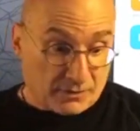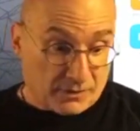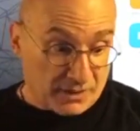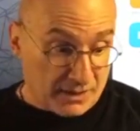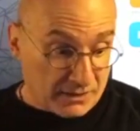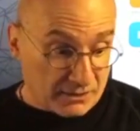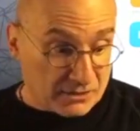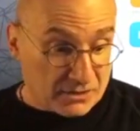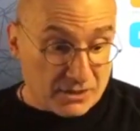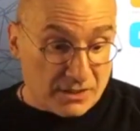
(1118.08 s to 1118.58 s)

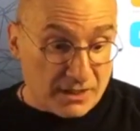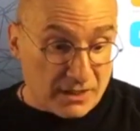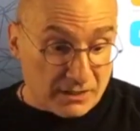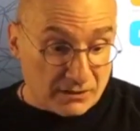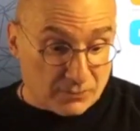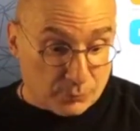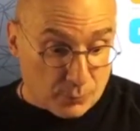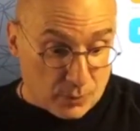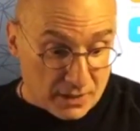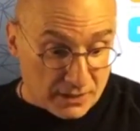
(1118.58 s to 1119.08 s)
This,
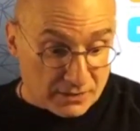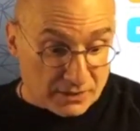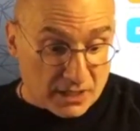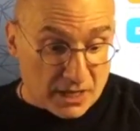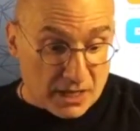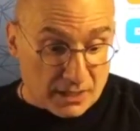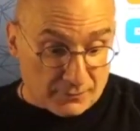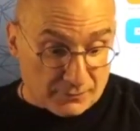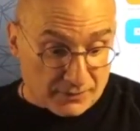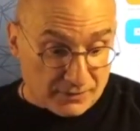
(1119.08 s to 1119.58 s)
this was,
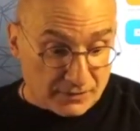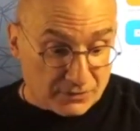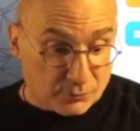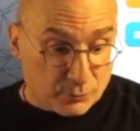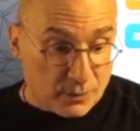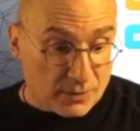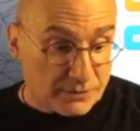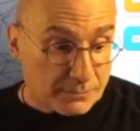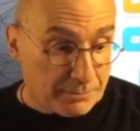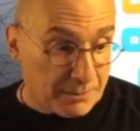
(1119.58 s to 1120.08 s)
uh, this
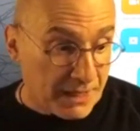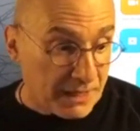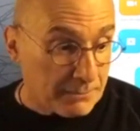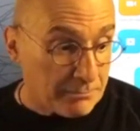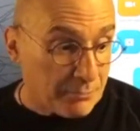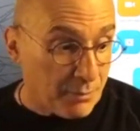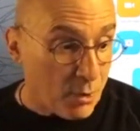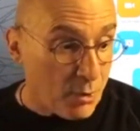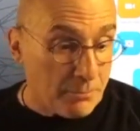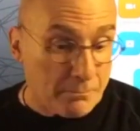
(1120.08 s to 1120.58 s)
was big
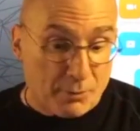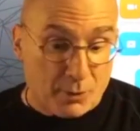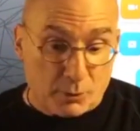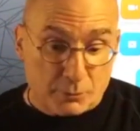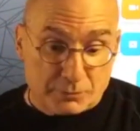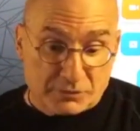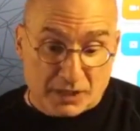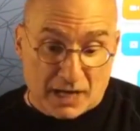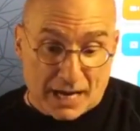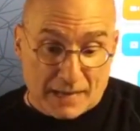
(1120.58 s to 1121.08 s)
boom
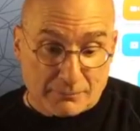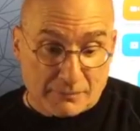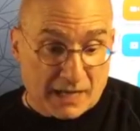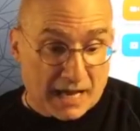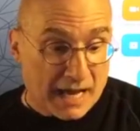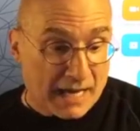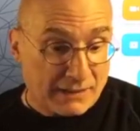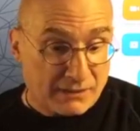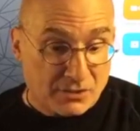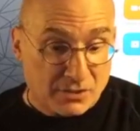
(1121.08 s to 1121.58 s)
boom time,
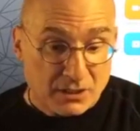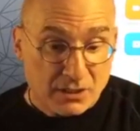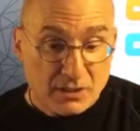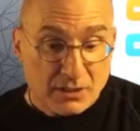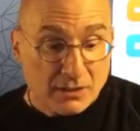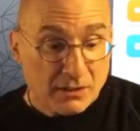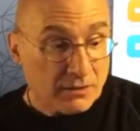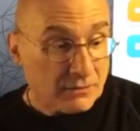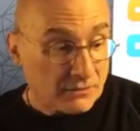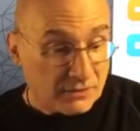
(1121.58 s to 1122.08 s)
guys
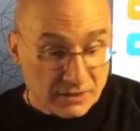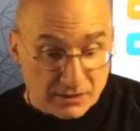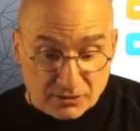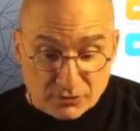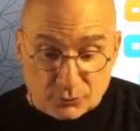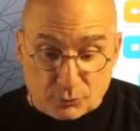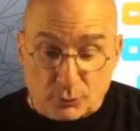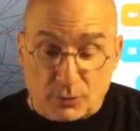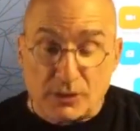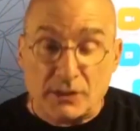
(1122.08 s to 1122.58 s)

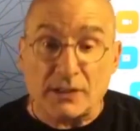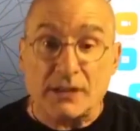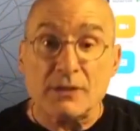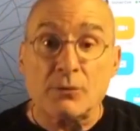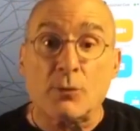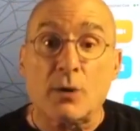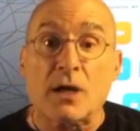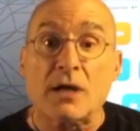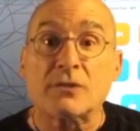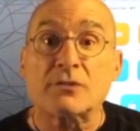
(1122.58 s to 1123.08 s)
this really
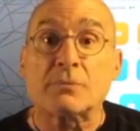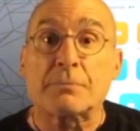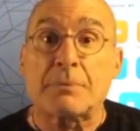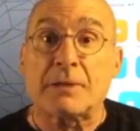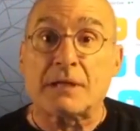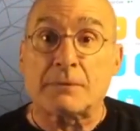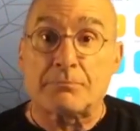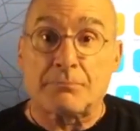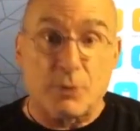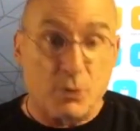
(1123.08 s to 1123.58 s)
was
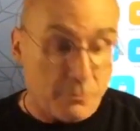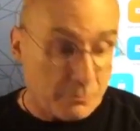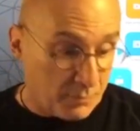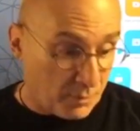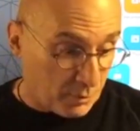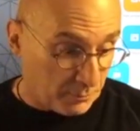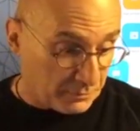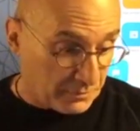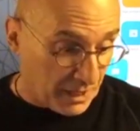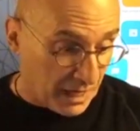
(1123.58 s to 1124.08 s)
big boom
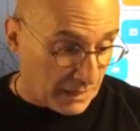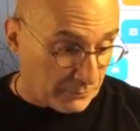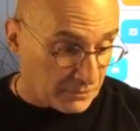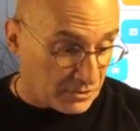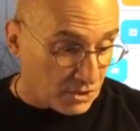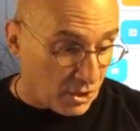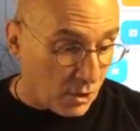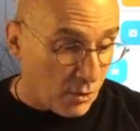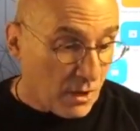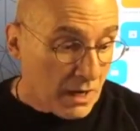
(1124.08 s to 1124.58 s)
boom time.
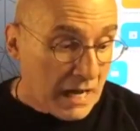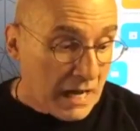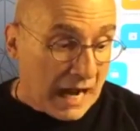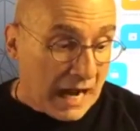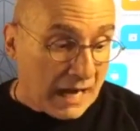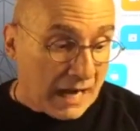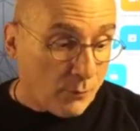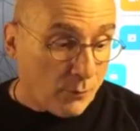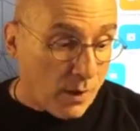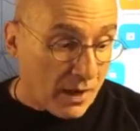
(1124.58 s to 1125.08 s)
So
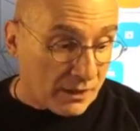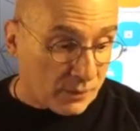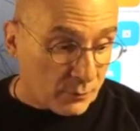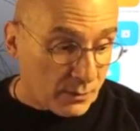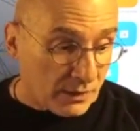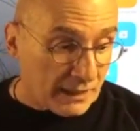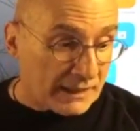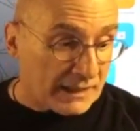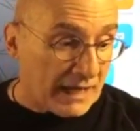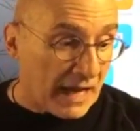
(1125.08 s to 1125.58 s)
I want to
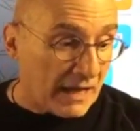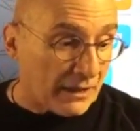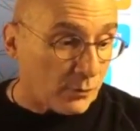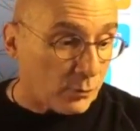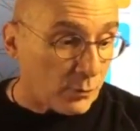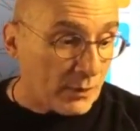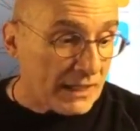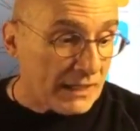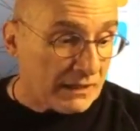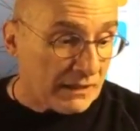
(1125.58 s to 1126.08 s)
really kind of
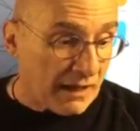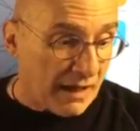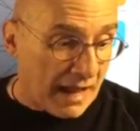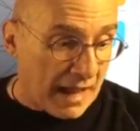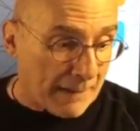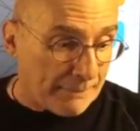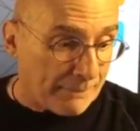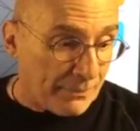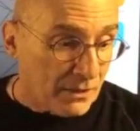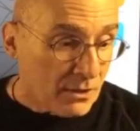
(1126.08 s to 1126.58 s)

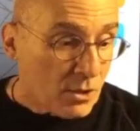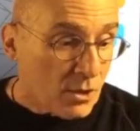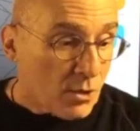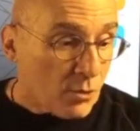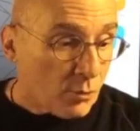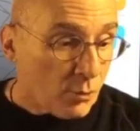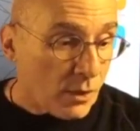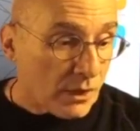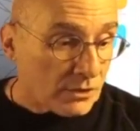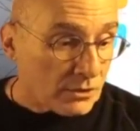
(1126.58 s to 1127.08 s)
recap
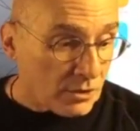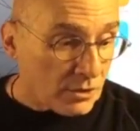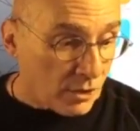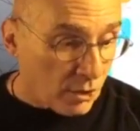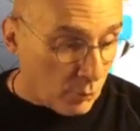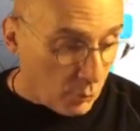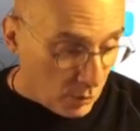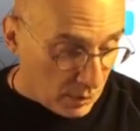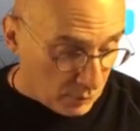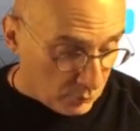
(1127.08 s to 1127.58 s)
what you know
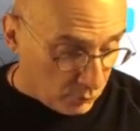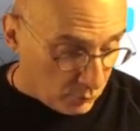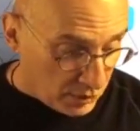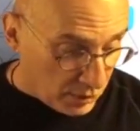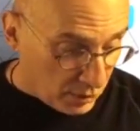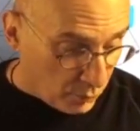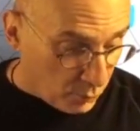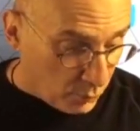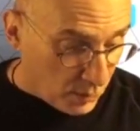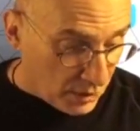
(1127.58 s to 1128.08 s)
what you
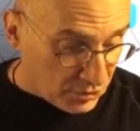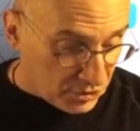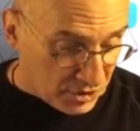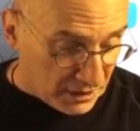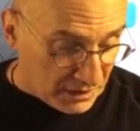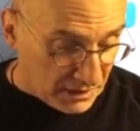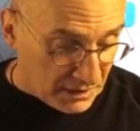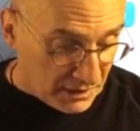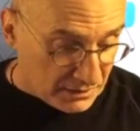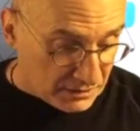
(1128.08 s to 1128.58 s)
know where
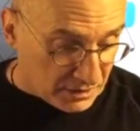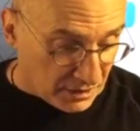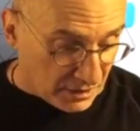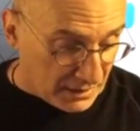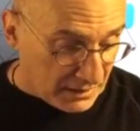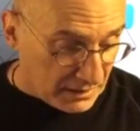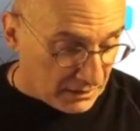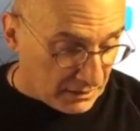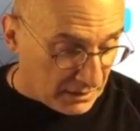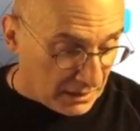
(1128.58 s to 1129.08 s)
she is
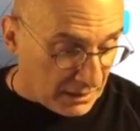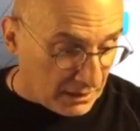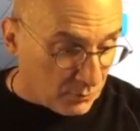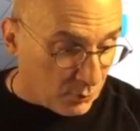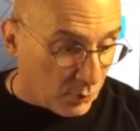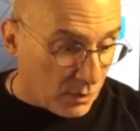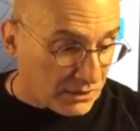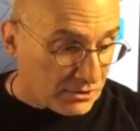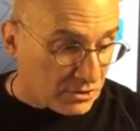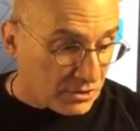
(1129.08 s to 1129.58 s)
in in
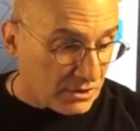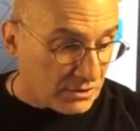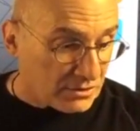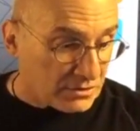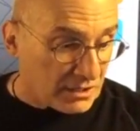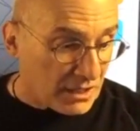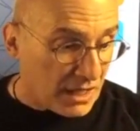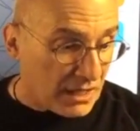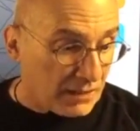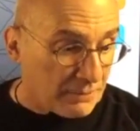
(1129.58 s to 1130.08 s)
what
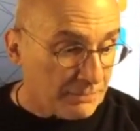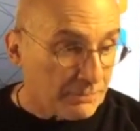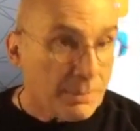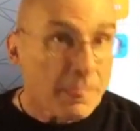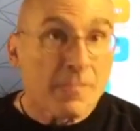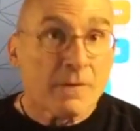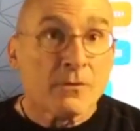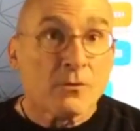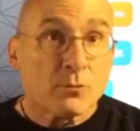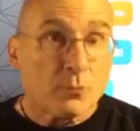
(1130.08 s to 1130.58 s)
she's uh,
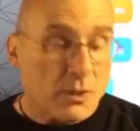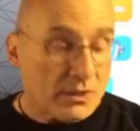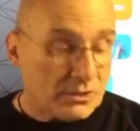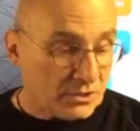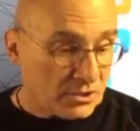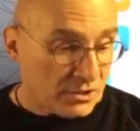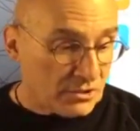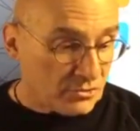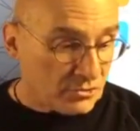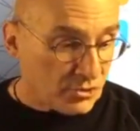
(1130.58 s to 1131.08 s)
what
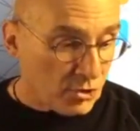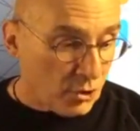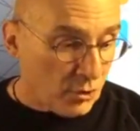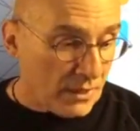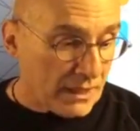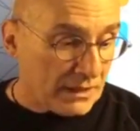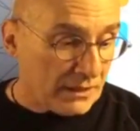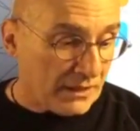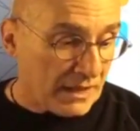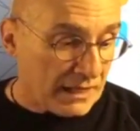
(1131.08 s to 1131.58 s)
she's
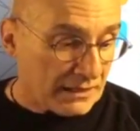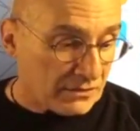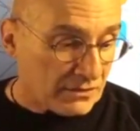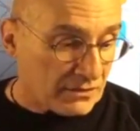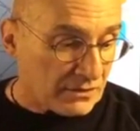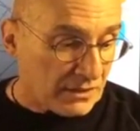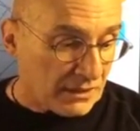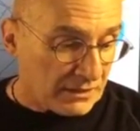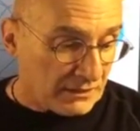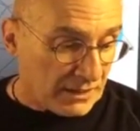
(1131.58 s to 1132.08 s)
doing that
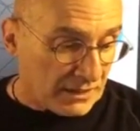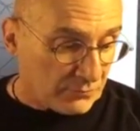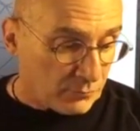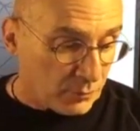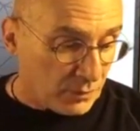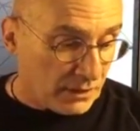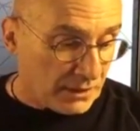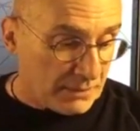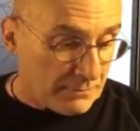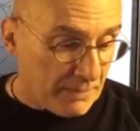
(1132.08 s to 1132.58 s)
that
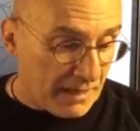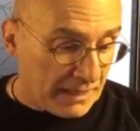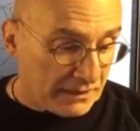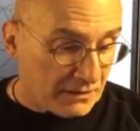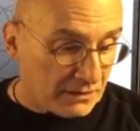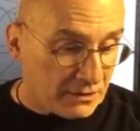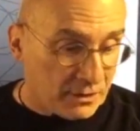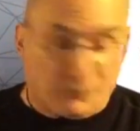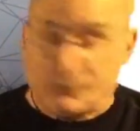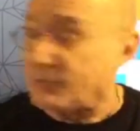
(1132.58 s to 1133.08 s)
really made
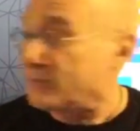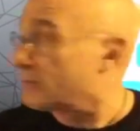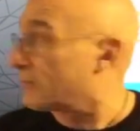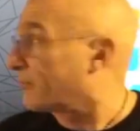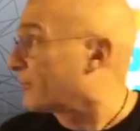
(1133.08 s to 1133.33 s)
the difference.